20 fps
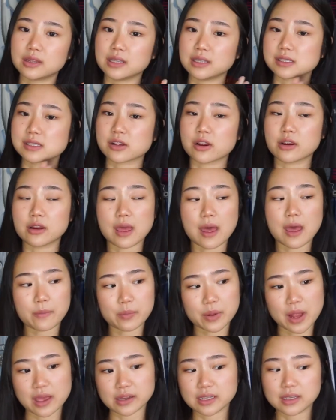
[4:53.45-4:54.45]
They start
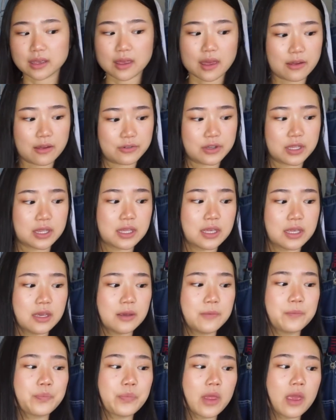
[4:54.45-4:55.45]
planning
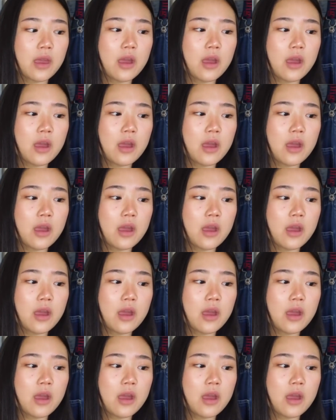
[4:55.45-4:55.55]
everything